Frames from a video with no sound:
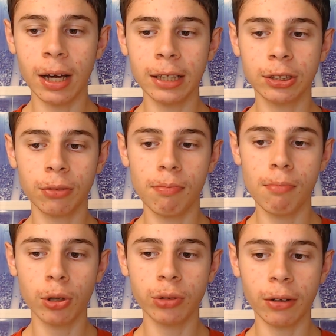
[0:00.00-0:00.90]
as they're
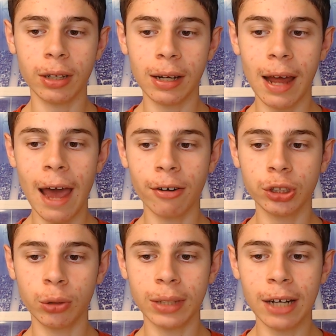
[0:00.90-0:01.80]
most likely going to get
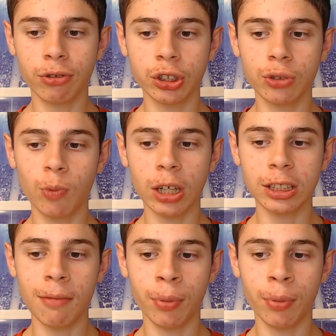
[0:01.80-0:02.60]
Aaron Jones and Christian Watson